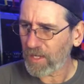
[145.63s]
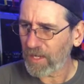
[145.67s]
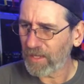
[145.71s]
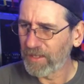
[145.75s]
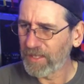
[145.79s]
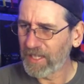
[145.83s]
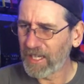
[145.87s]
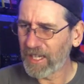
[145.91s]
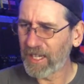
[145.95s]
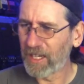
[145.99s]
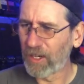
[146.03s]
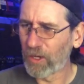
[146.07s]

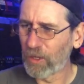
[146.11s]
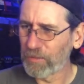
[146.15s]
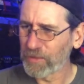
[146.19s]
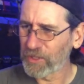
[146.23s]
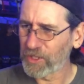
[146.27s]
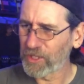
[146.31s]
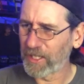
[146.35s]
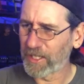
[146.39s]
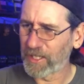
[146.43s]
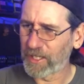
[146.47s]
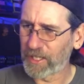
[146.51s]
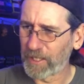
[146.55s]
Yeah, almost
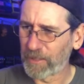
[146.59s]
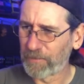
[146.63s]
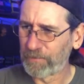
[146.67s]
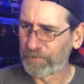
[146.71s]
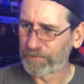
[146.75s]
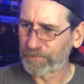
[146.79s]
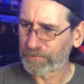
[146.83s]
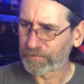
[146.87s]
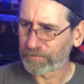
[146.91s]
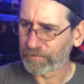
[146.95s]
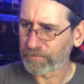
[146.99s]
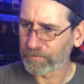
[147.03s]
like
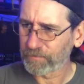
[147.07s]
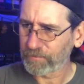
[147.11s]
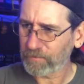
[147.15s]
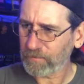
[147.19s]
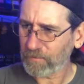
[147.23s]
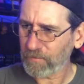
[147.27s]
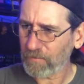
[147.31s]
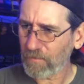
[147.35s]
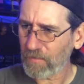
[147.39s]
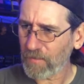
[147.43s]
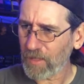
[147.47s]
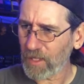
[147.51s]

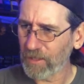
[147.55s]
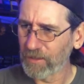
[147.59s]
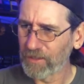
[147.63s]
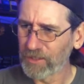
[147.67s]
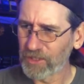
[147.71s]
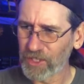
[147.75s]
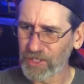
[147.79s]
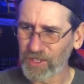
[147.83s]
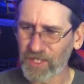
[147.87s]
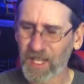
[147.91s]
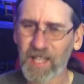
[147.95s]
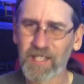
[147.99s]

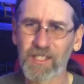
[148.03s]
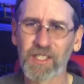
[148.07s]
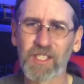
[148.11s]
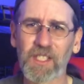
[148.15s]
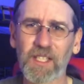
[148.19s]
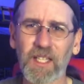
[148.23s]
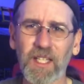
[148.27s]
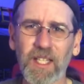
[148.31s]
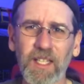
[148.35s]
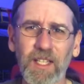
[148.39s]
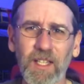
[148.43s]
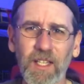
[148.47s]
just that
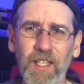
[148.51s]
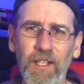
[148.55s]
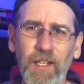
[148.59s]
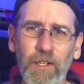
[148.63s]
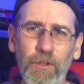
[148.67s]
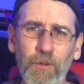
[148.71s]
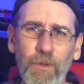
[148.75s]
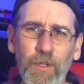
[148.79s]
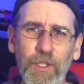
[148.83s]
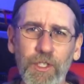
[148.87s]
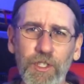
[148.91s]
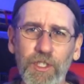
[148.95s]
slight
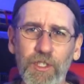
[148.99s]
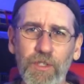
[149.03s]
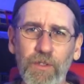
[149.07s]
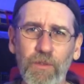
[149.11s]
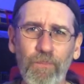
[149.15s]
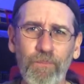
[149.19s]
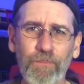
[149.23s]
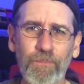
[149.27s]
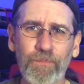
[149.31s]
licorice